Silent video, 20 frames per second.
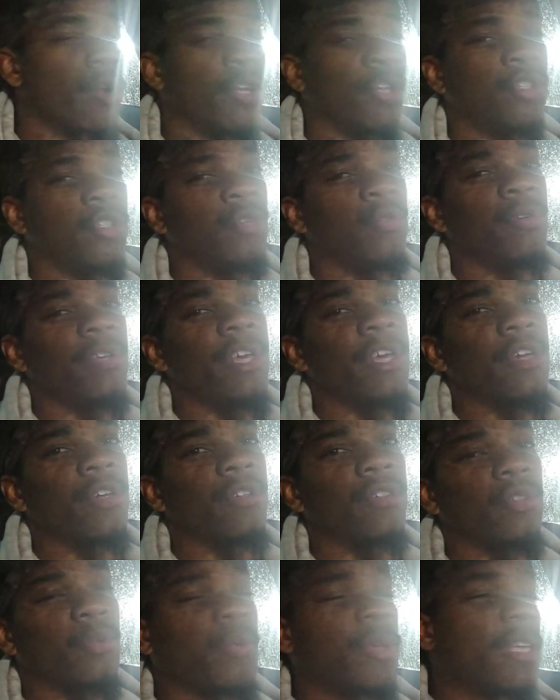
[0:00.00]
one to
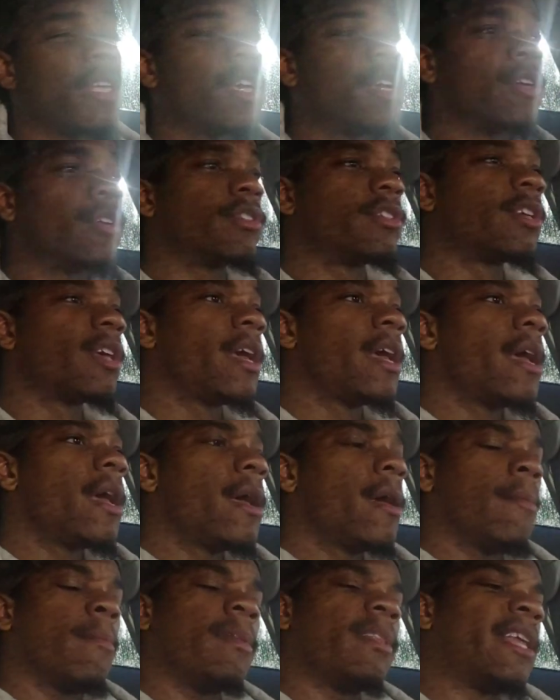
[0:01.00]
two years, three
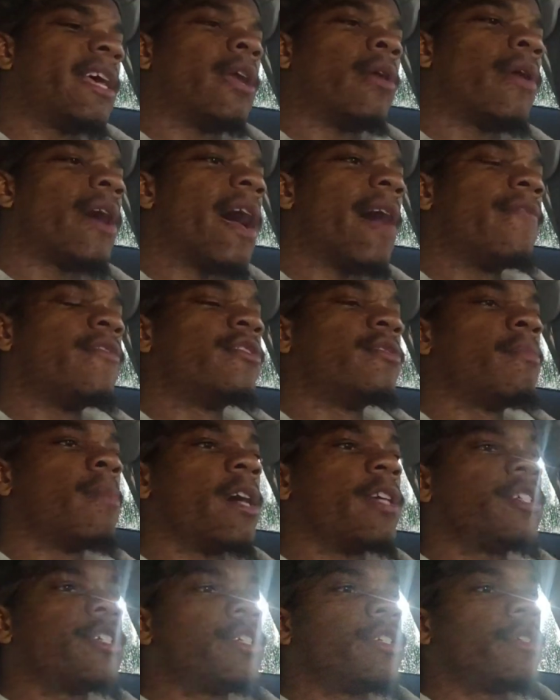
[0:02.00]
years, but they don't
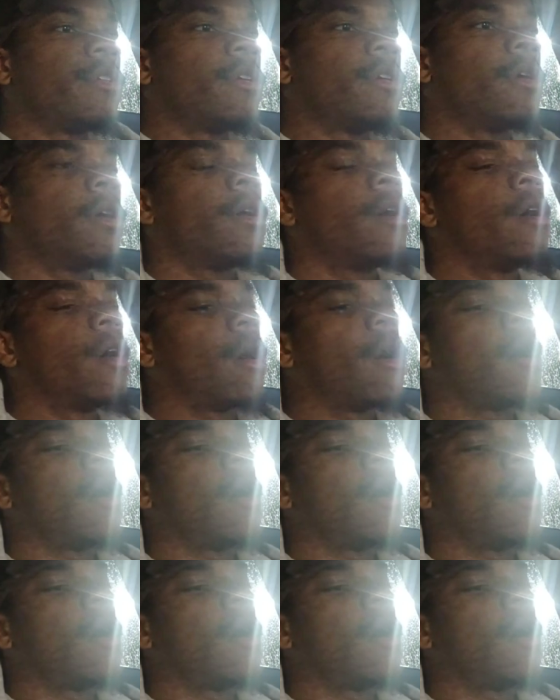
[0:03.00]
have as much.